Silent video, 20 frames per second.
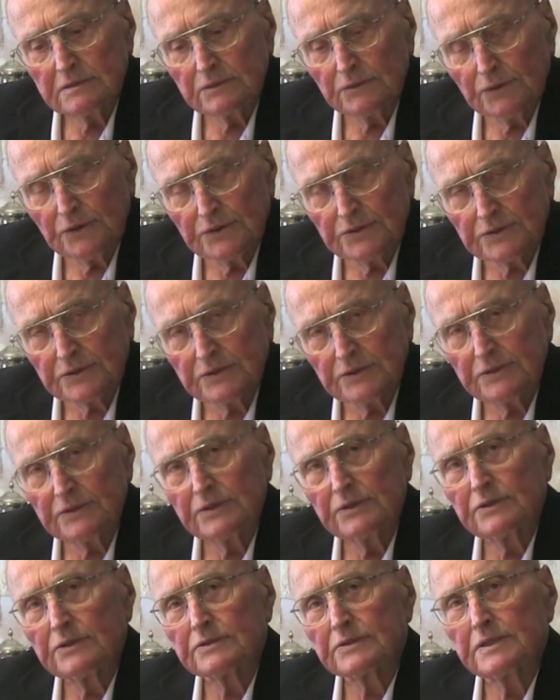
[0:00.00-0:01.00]
rural
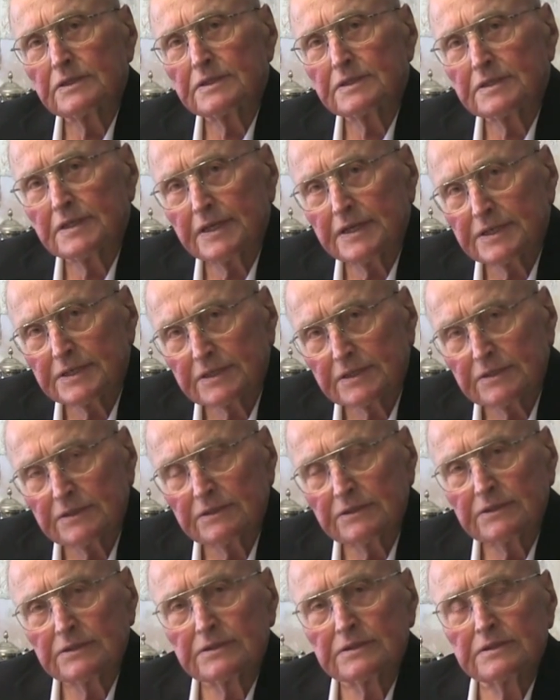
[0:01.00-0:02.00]
schools and city
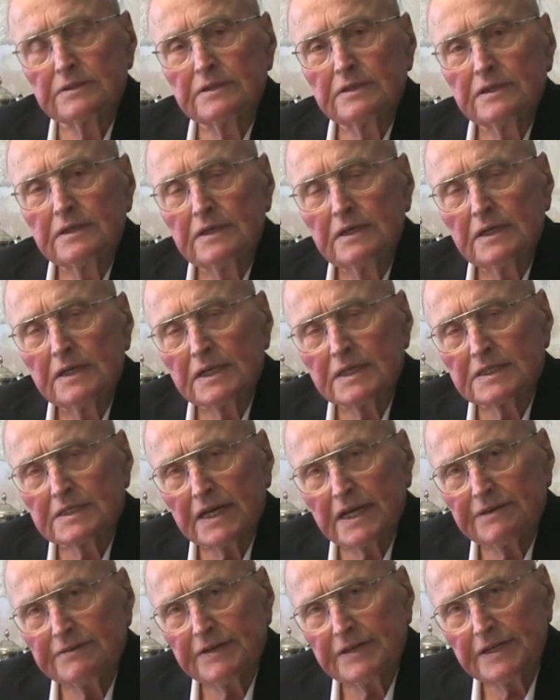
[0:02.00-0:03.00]
schools
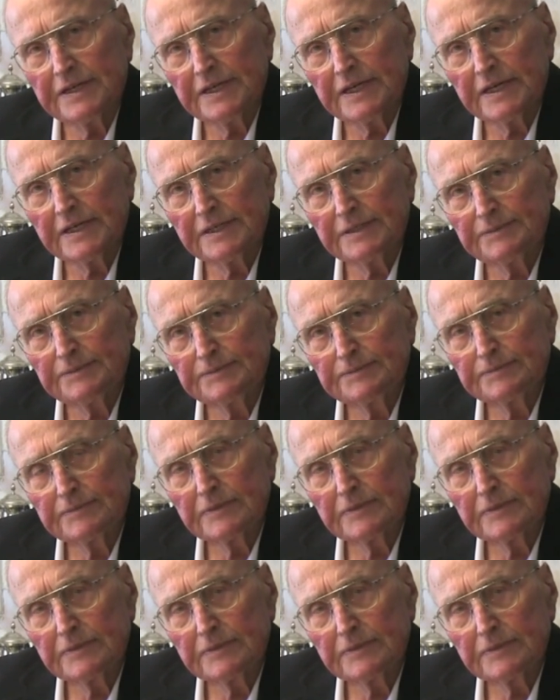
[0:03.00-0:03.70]
state of Indiana.